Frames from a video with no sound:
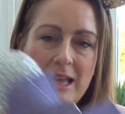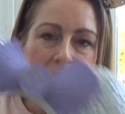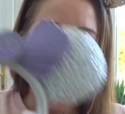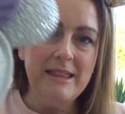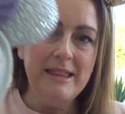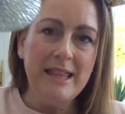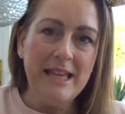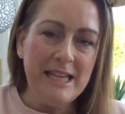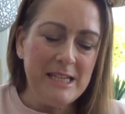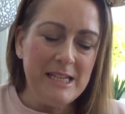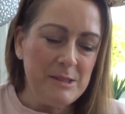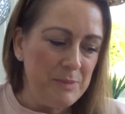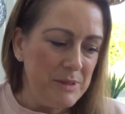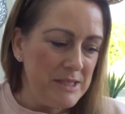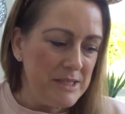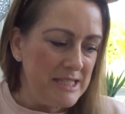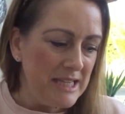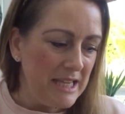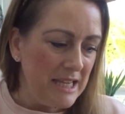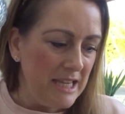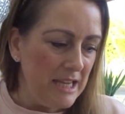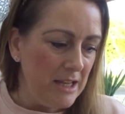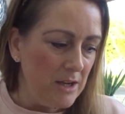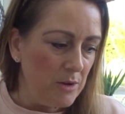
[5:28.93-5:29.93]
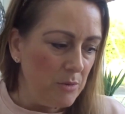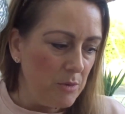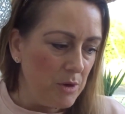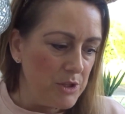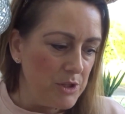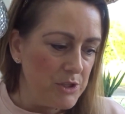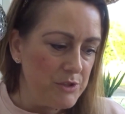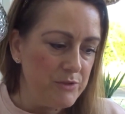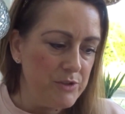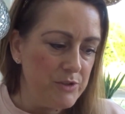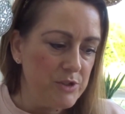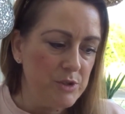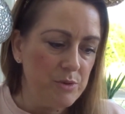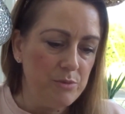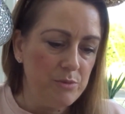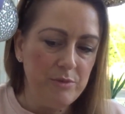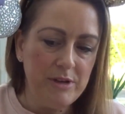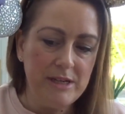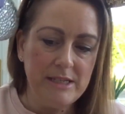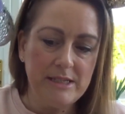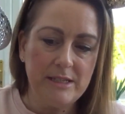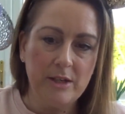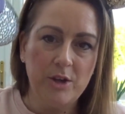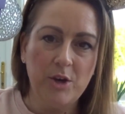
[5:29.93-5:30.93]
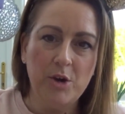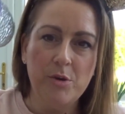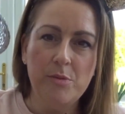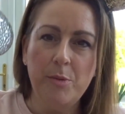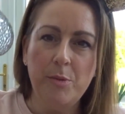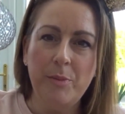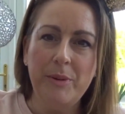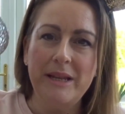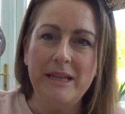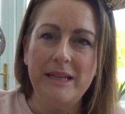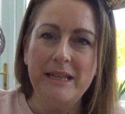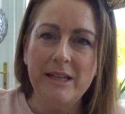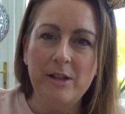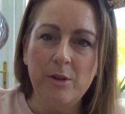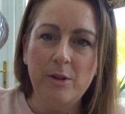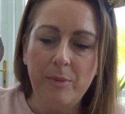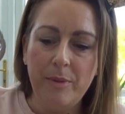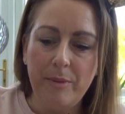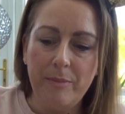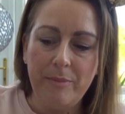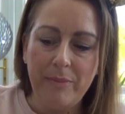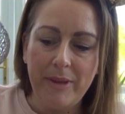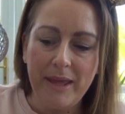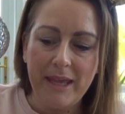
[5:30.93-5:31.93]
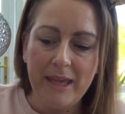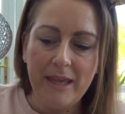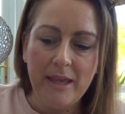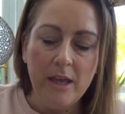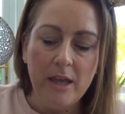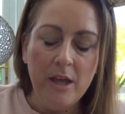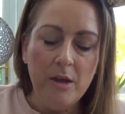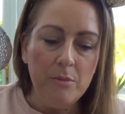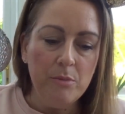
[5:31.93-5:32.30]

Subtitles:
These particular ones, for some reason, come up a little bit big.